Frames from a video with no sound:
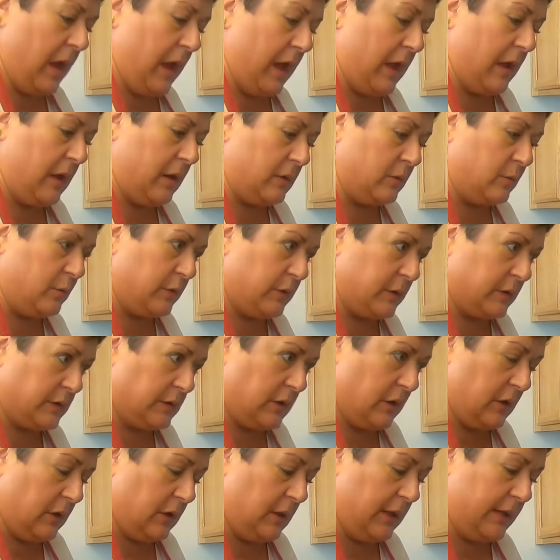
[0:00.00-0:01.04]
And we're just
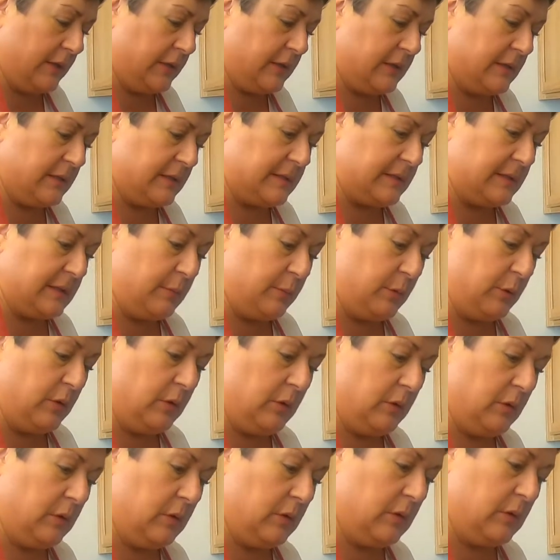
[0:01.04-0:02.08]
gonna let this simmer.
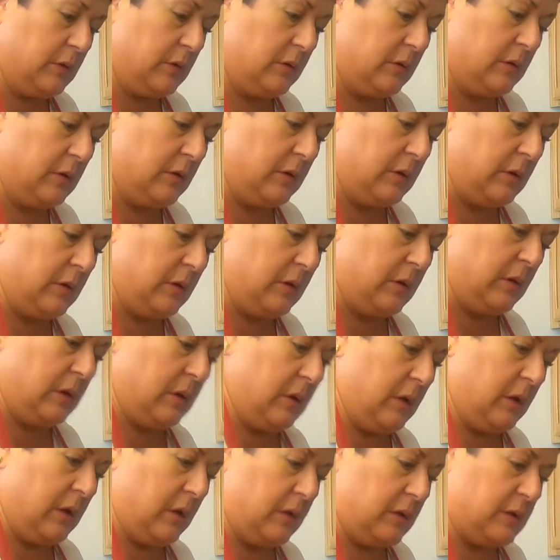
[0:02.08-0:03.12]

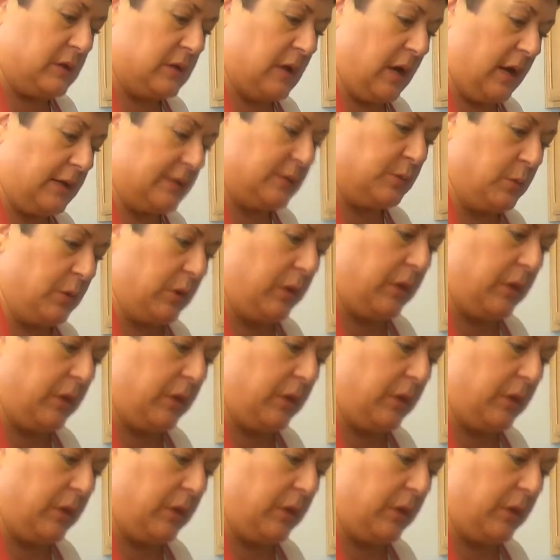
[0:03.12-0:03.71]
The sauce will